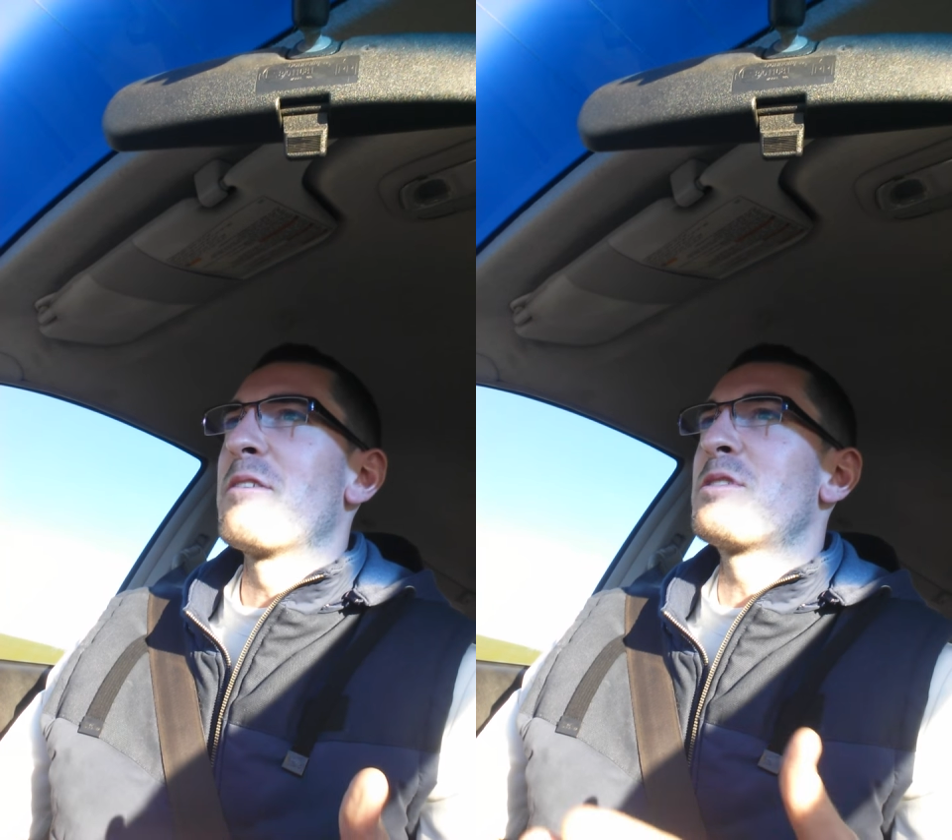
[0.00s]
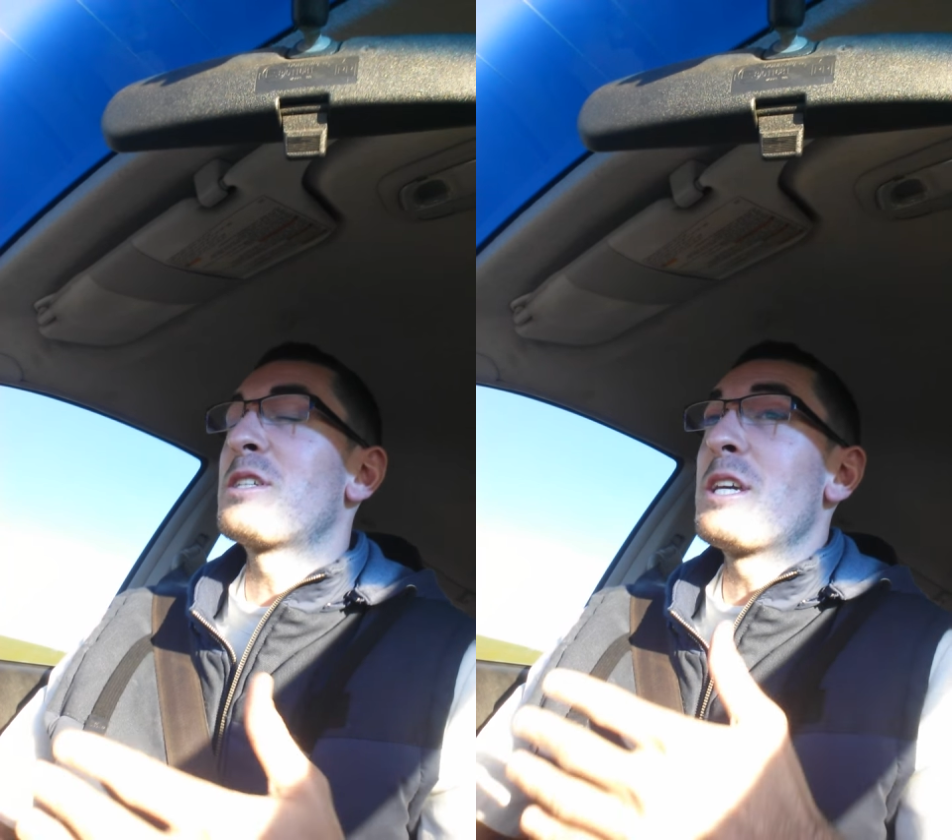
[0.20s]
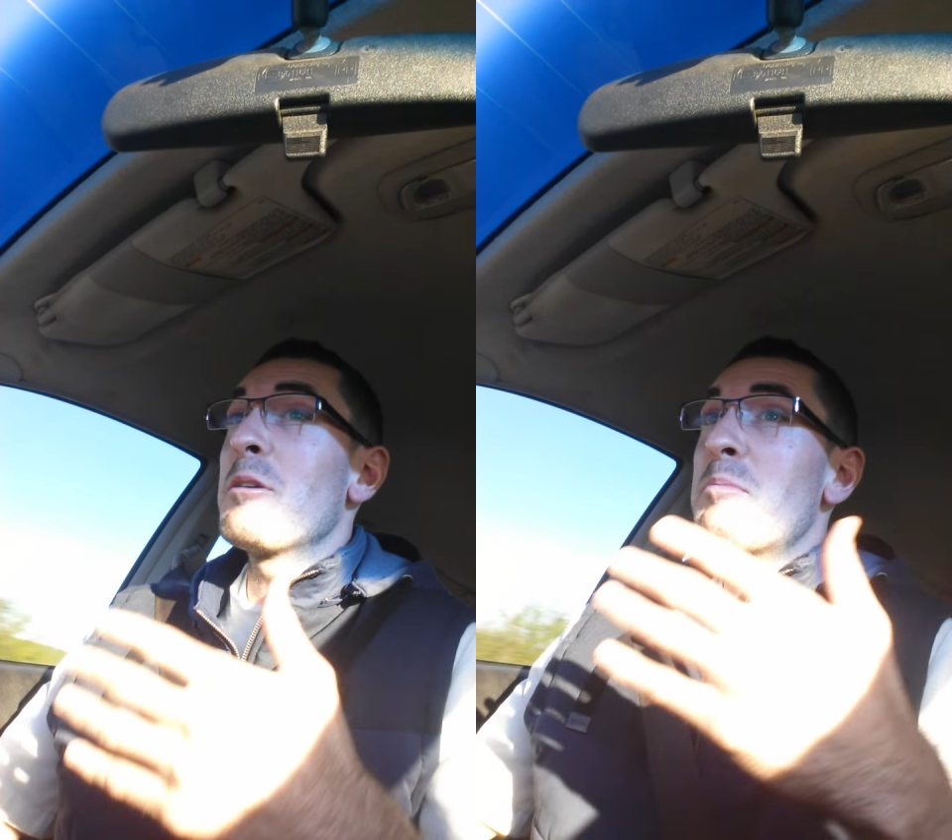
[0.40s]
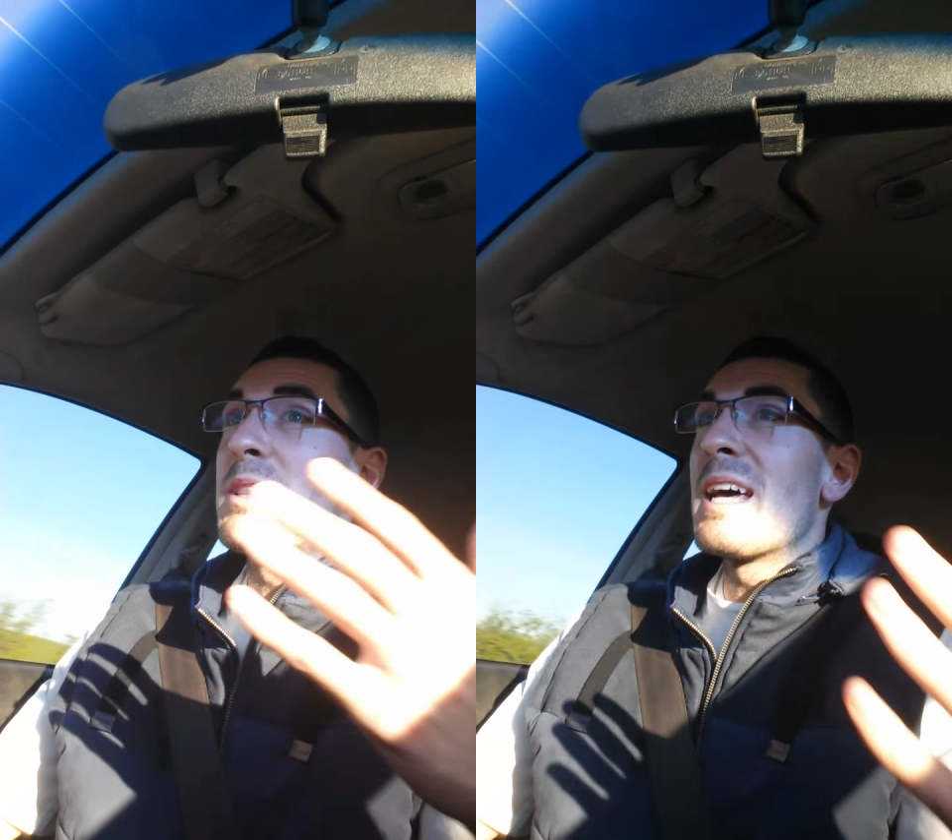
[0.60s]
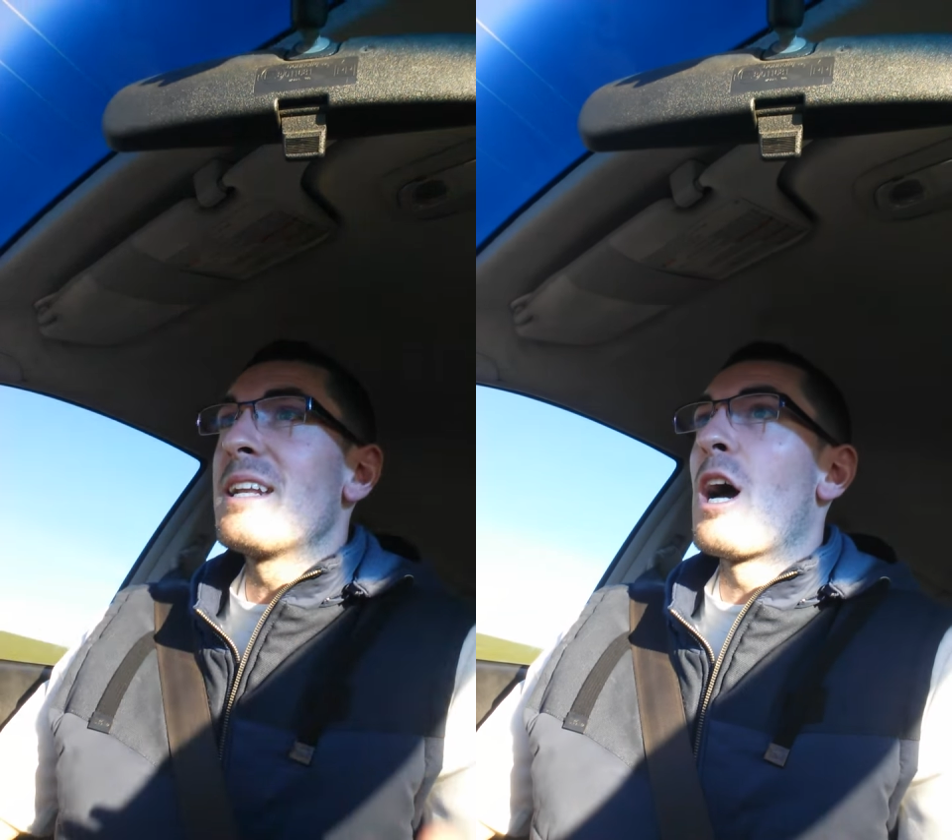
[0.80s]
they've
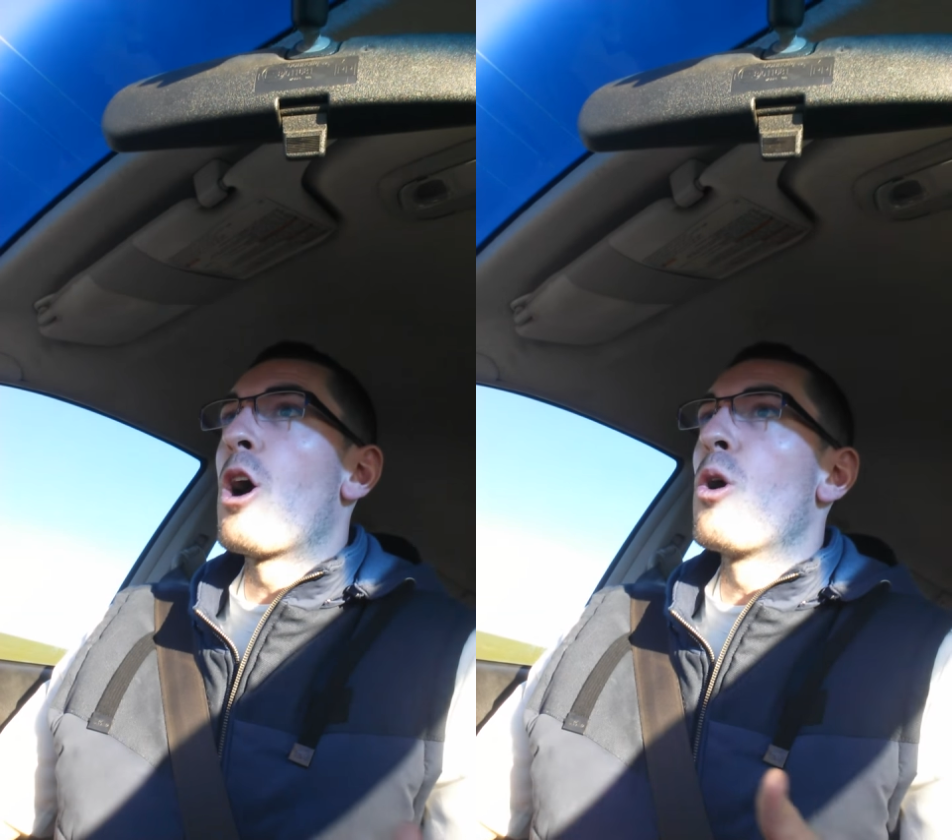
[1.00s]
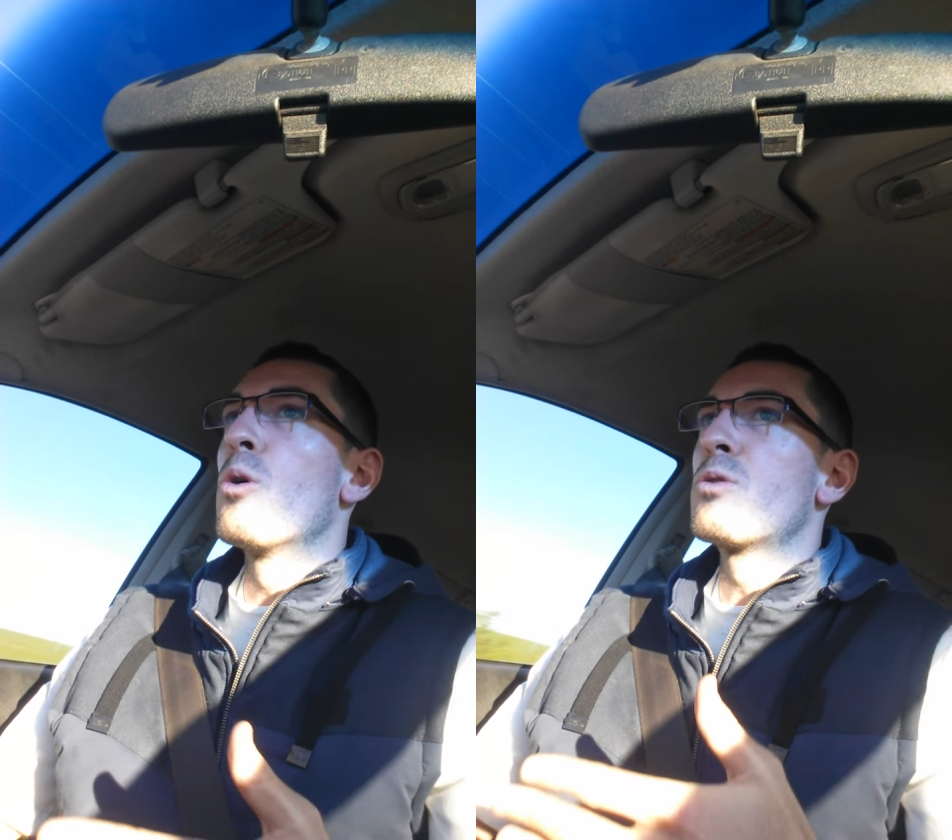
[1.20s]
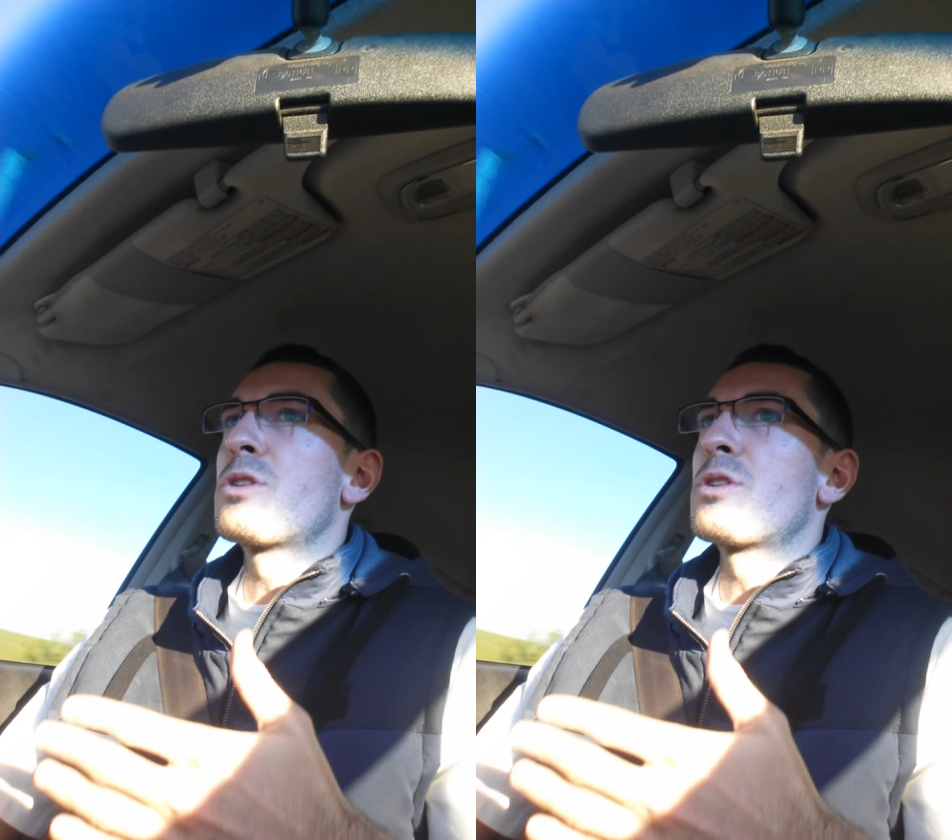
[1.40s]
skipped that whole